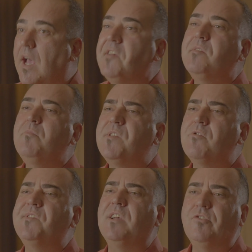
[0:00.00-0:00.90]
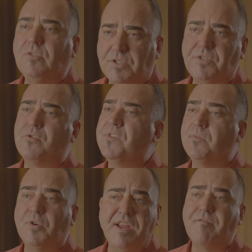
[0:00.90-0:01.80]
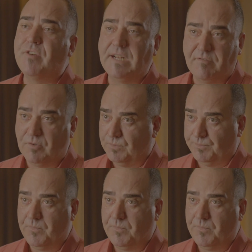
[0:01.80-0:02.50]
Customers are essential to tourism on every level.